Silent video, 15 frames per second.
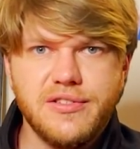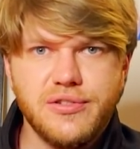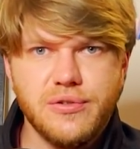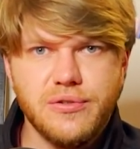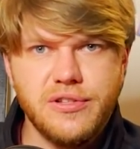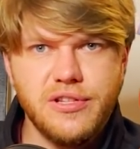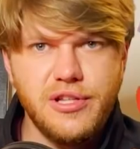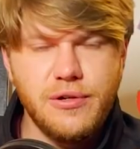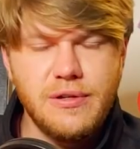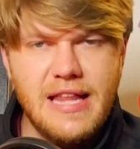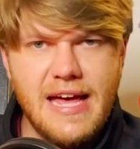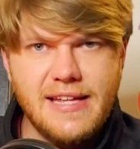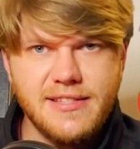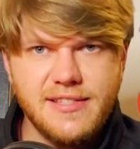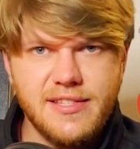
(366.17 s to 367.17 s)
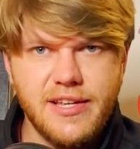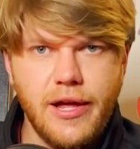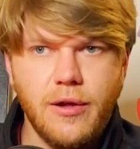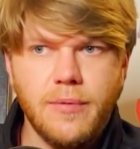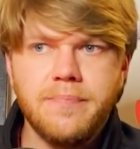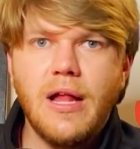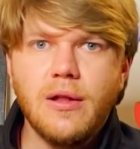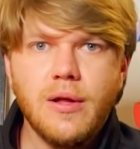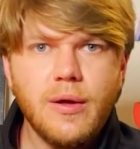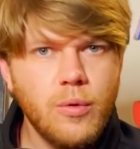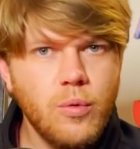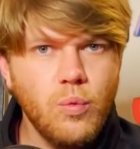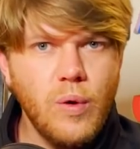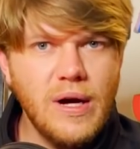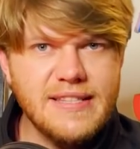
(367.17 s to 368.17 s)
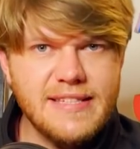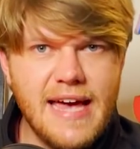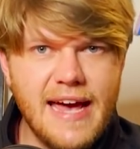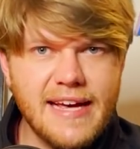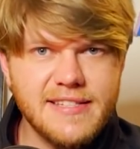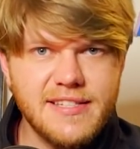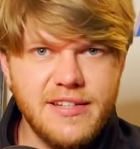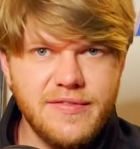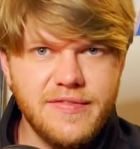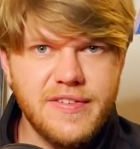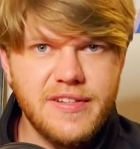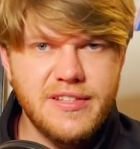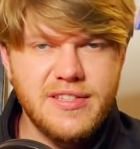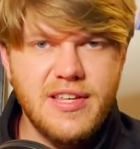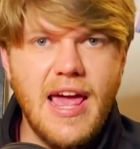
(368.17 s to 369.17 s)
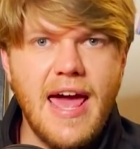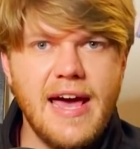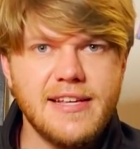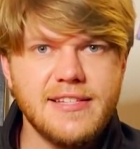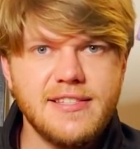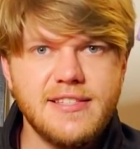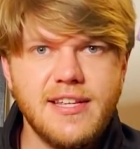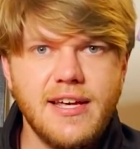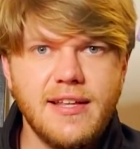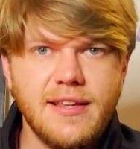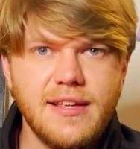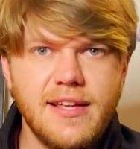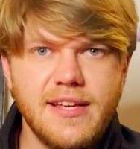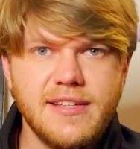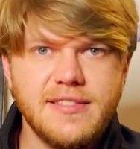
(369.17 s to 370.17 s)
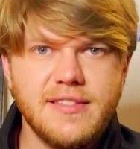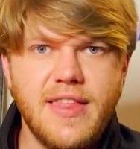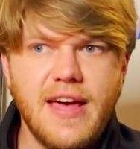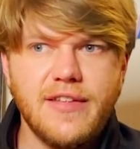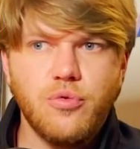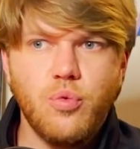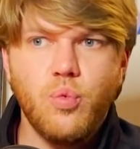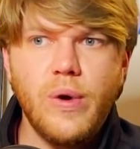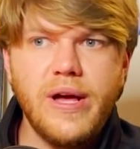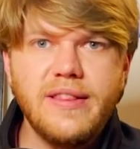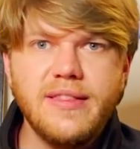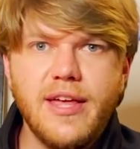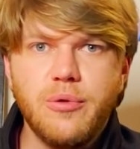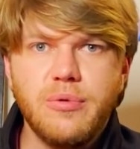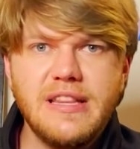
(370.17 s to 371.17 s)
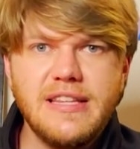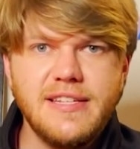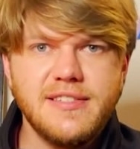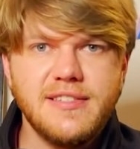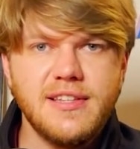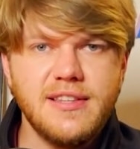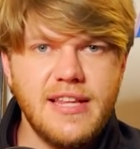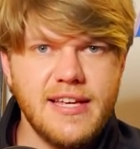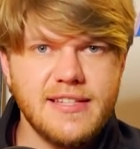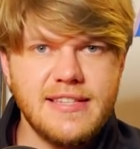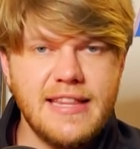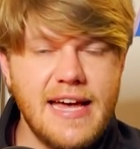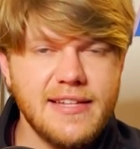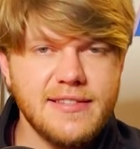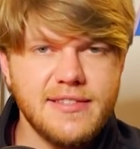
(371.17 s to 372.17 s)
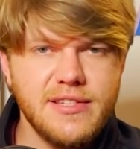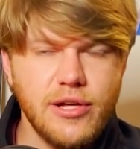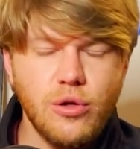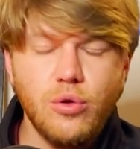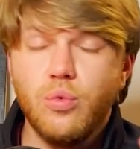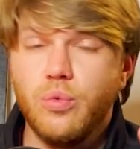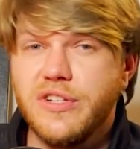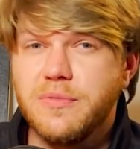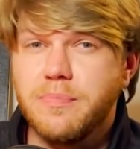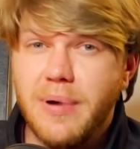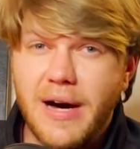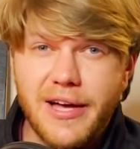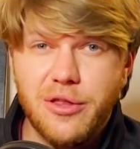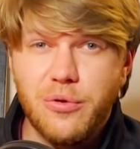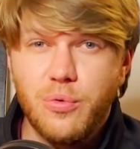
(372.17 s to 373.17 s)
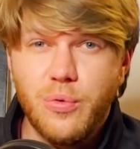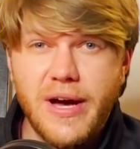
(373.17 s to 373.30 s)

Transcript: until the new land sale? Well, what Axie Infinity has said is that when they release the next land sale, which by the